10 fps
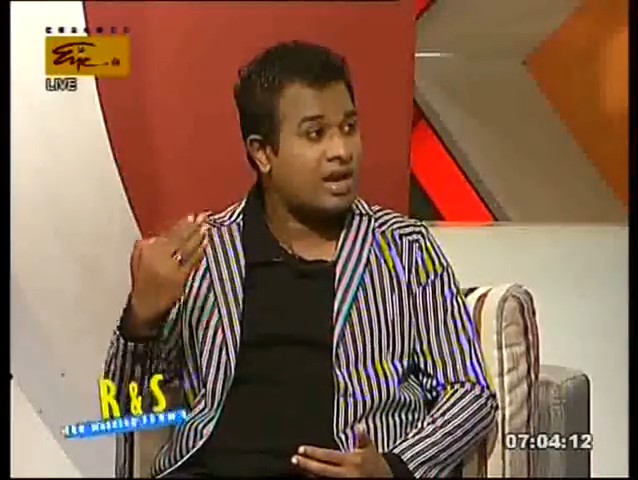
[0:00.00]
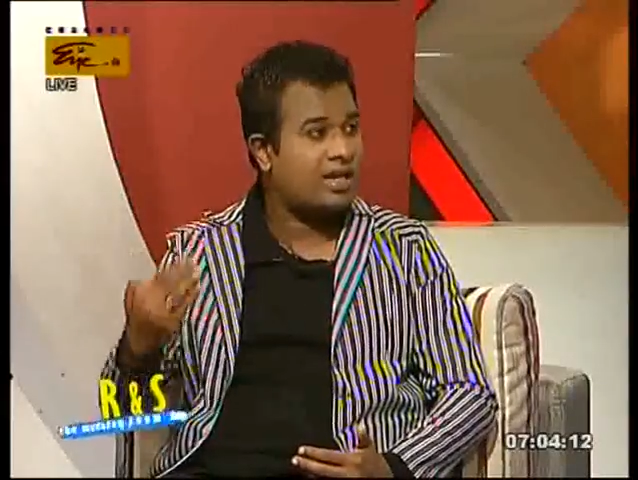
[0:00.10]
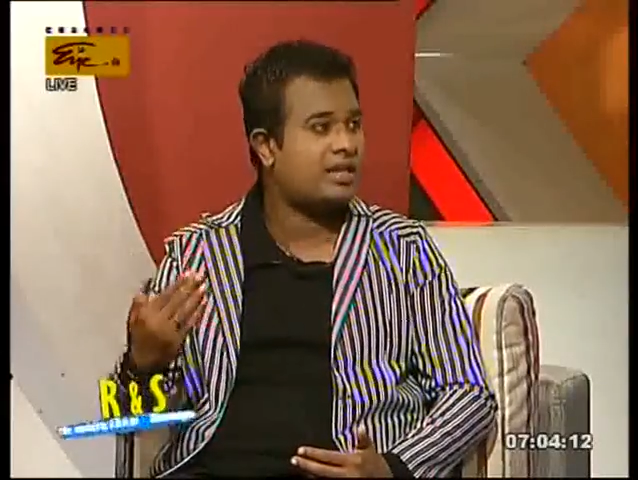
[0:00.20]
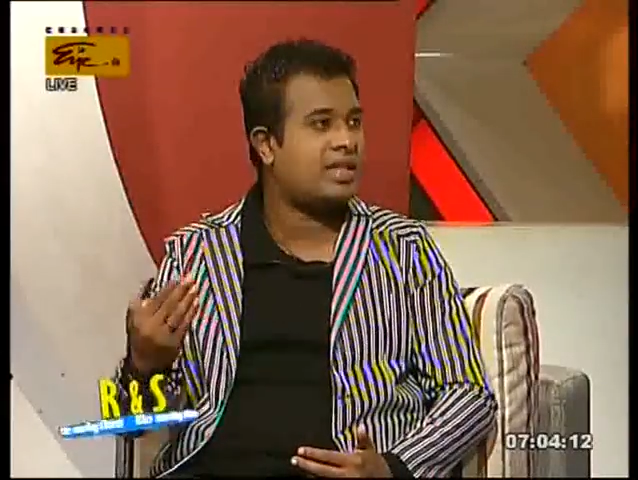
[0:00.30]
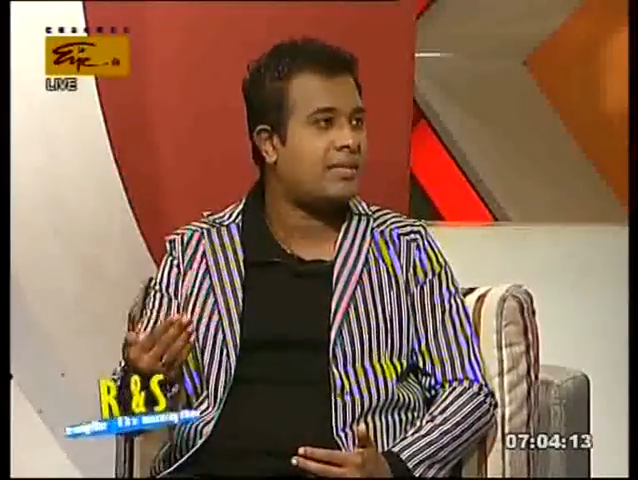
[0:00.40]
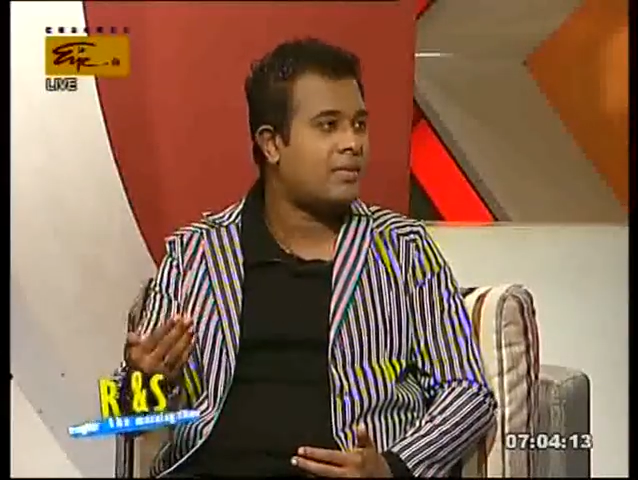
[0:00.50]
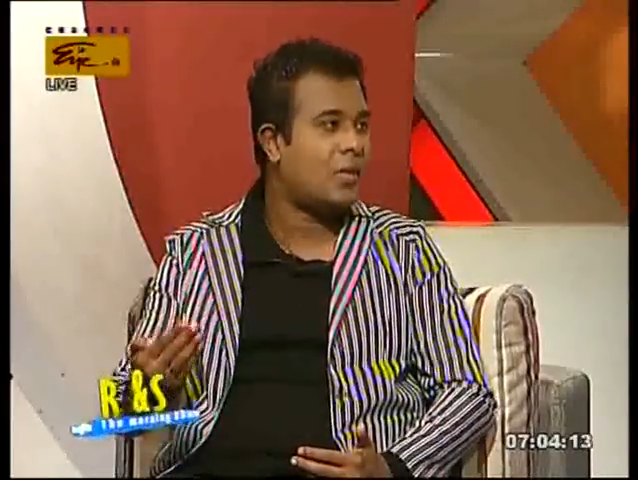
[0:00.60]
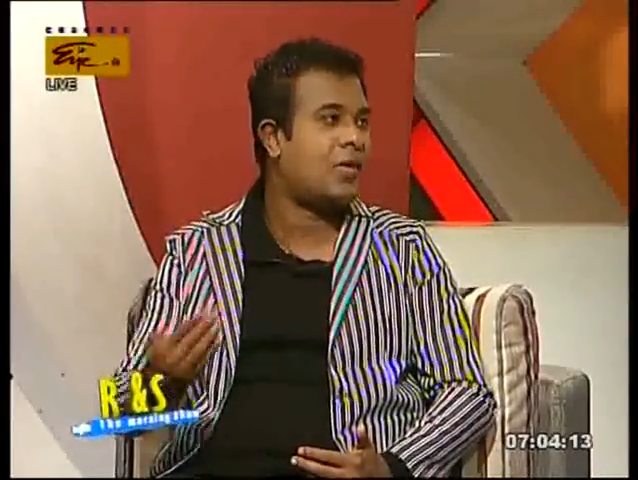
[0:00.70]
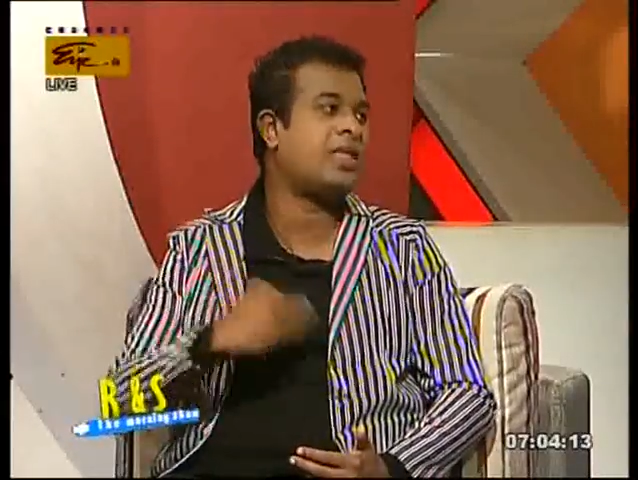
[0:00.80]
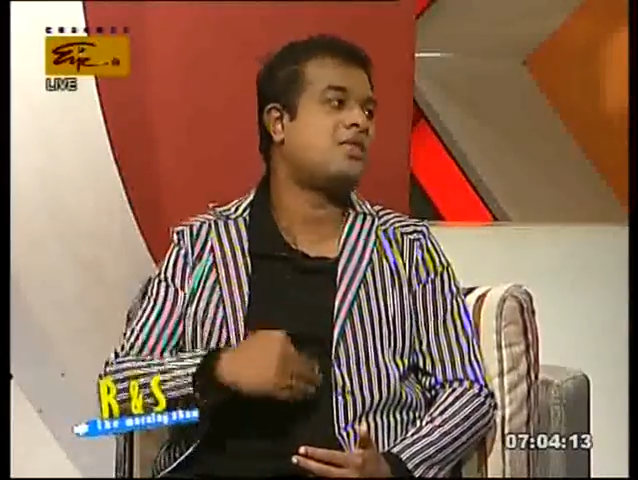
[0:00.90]
letting them
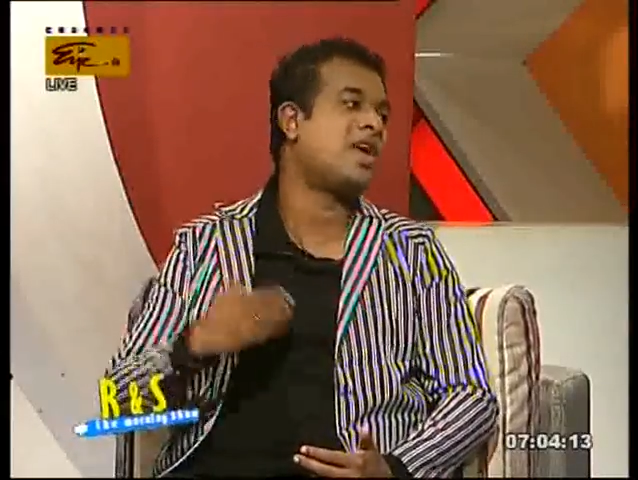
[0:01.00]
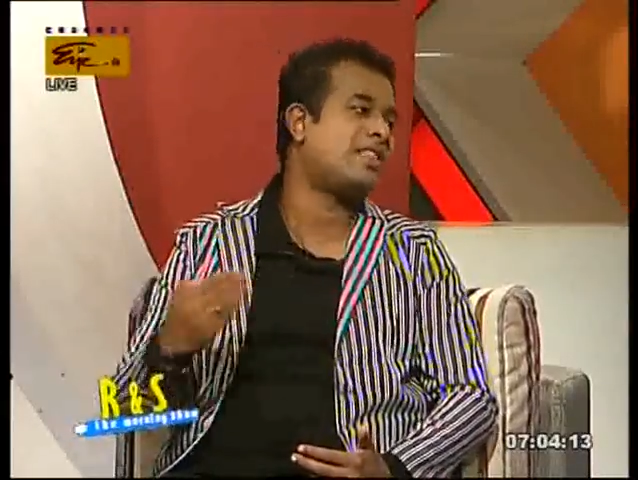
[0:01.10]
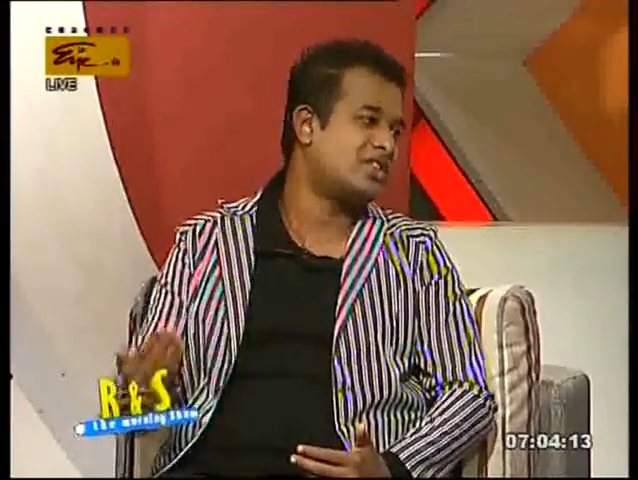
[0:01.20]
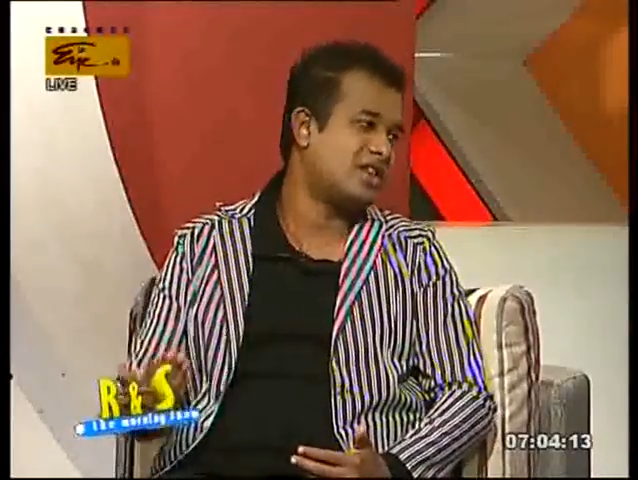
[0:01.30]
know that we are the